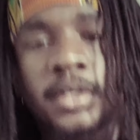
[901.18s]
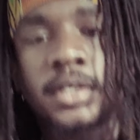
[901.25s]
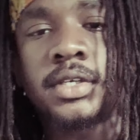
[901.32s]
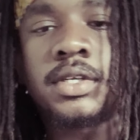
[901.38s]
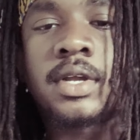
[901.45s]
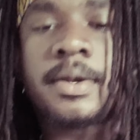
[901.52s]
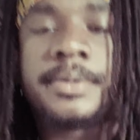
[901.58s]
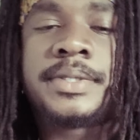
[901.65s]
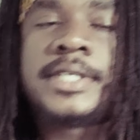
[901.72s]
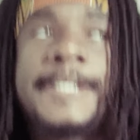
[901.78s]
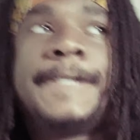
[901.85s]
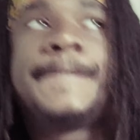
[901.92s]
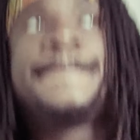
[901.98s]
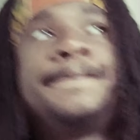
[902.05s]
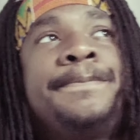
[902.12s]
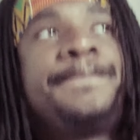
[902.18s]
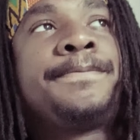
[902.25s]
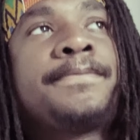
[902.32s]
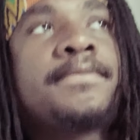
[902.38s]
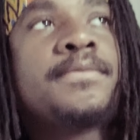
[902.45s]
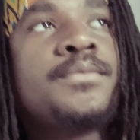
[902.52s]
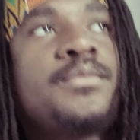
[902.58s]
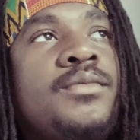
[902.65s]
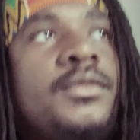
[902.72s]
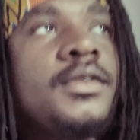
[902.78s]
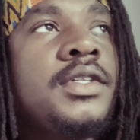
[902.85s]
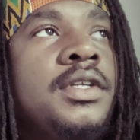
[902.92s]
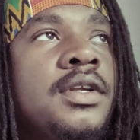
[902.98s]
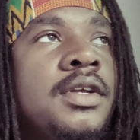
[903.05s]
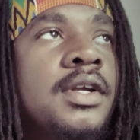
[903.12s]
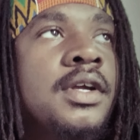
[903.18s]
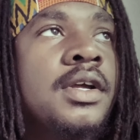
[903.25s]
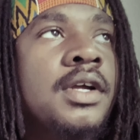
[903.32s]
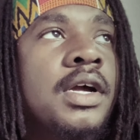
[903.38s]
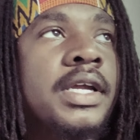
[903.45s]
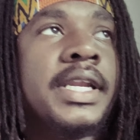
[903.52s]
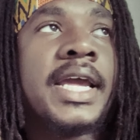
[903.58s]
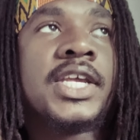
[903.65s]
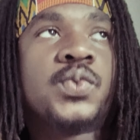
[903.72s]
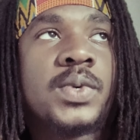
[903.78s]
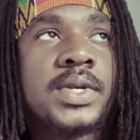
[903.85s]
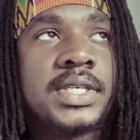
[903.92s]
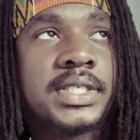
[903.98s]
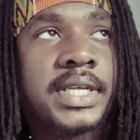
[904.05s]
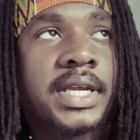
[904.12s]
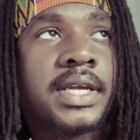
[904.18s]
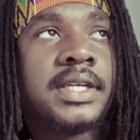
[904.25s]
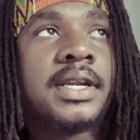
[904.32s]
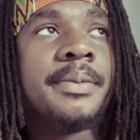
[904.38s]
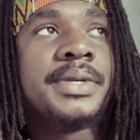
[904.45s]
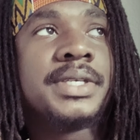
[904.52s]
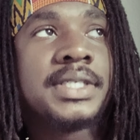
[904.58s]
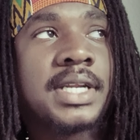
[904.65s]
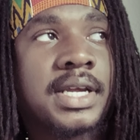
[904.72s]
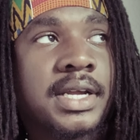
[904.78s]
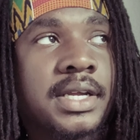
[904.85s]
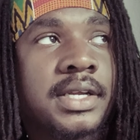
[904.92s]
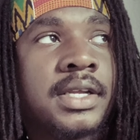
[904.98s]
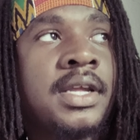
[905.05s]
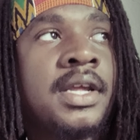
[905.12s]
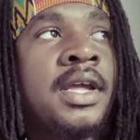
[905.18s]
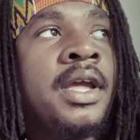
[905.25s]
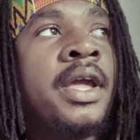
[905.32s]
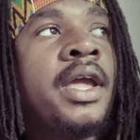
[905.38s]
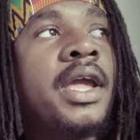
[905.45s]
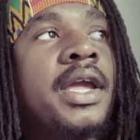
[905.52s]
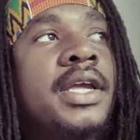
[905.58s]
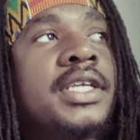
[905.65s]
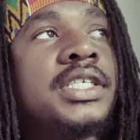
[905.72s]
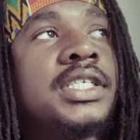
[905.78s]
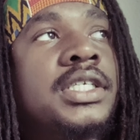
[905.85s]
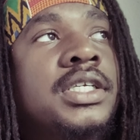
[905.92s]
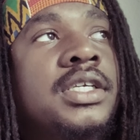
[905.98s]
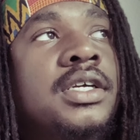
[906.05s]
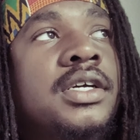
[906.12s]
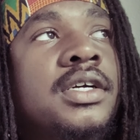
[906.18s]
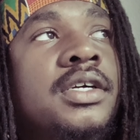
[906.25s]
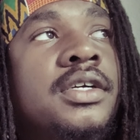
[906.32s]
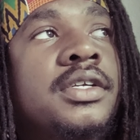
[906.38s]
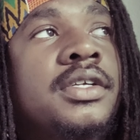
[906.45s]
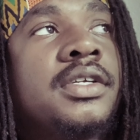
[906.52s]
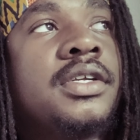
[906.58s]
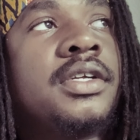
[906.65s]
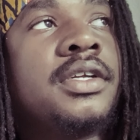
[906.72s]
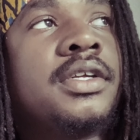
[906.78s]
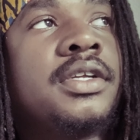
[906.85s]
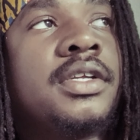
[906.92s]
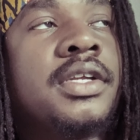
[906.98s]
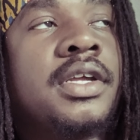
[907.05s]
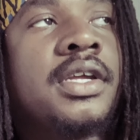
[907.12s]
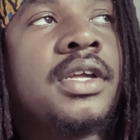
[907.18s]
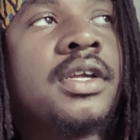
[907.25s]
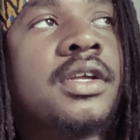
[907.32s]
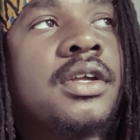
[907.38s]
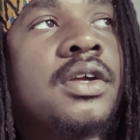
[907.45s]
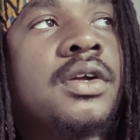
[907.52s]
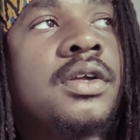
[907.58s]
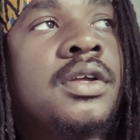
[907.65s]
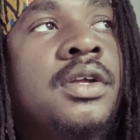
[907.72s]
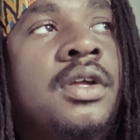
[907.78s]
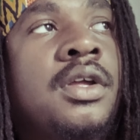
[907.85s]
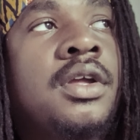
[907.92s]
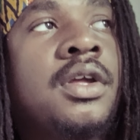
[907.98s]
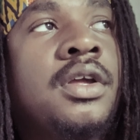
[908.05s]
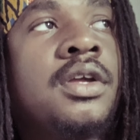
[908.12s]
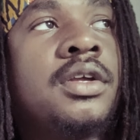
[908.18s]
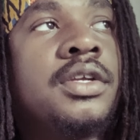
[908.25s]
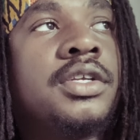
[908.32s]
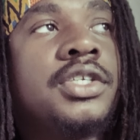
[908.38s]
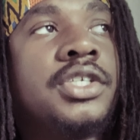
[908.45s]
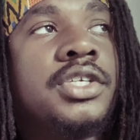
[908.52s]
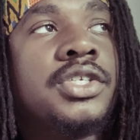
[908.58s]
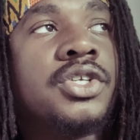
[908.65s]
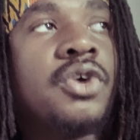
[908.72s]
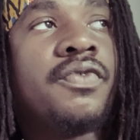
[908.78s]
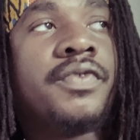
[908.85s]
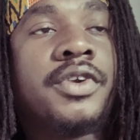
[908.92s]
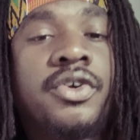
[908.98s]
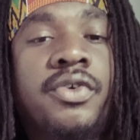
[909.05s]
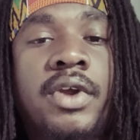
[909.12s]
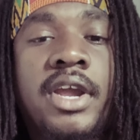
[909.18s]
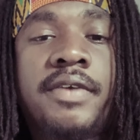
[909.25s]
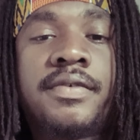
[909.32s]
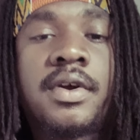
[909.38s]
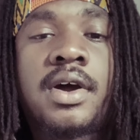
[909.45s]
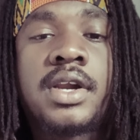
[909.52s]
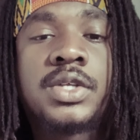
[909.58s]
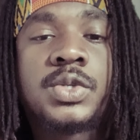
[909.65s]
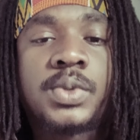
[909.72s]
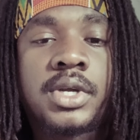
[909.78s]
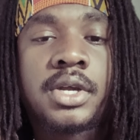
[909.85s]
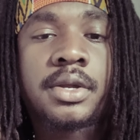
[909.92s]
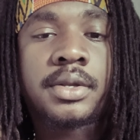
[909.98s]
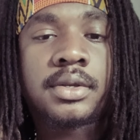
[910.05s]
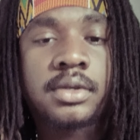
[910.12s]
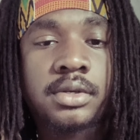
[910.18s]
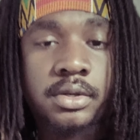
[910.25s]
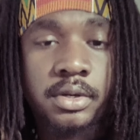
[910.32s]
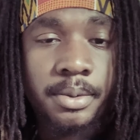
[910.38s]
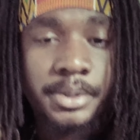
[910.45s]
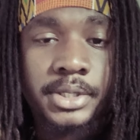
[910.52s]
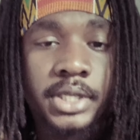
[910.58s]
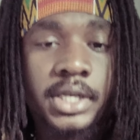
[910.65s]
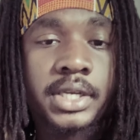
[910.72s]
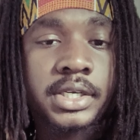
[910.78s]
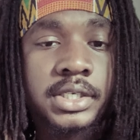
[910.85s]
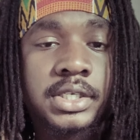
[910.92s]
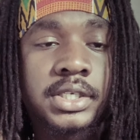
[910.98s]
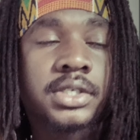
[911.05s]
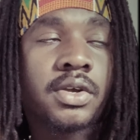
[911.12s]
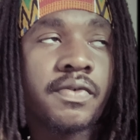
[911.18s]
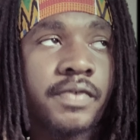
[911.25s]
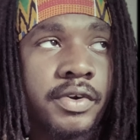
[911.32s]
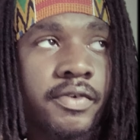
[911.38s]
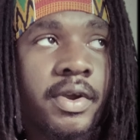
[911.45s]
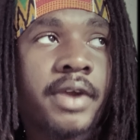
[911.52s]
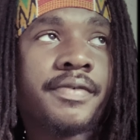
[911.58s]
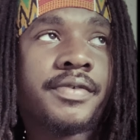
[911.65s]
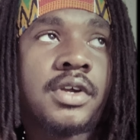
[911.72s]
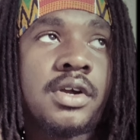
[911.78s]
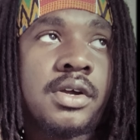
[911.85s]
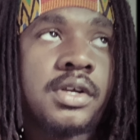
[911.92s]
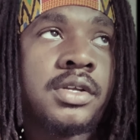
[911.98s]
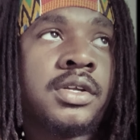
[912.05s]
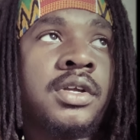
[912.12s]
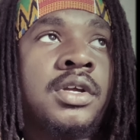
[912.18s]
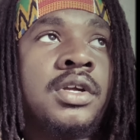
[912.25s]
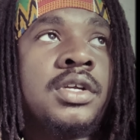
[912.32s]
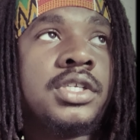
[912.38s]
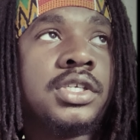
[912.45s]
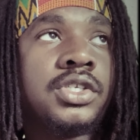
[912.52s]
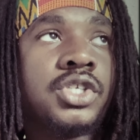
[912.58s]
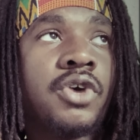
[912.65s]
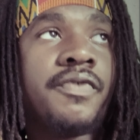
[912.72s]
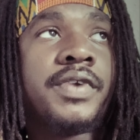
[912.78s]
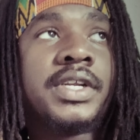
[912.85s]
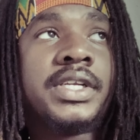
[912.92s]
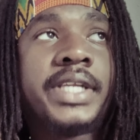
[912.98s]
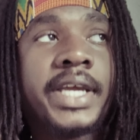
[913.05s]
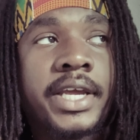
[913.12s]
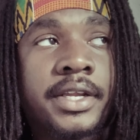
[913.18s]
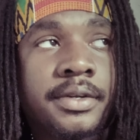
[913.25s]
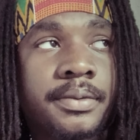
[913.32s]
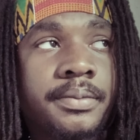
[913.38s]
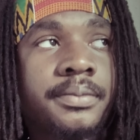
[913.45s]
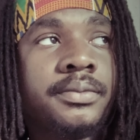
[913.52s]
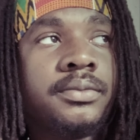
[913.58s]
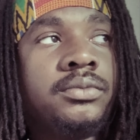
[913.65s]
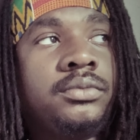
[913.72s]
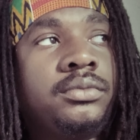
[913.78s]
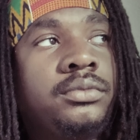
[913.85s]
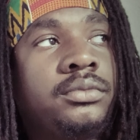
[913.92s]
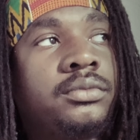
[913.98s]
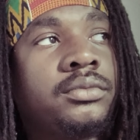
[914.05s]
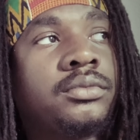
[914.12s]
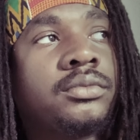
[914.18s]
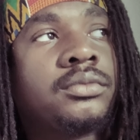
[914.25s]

You know what I'm saying? Her day is Wednesday, her number's 9. And yeah, she's over the graveyard as well. You know what I'm saying? She's over the graveyard. She's over the dead. You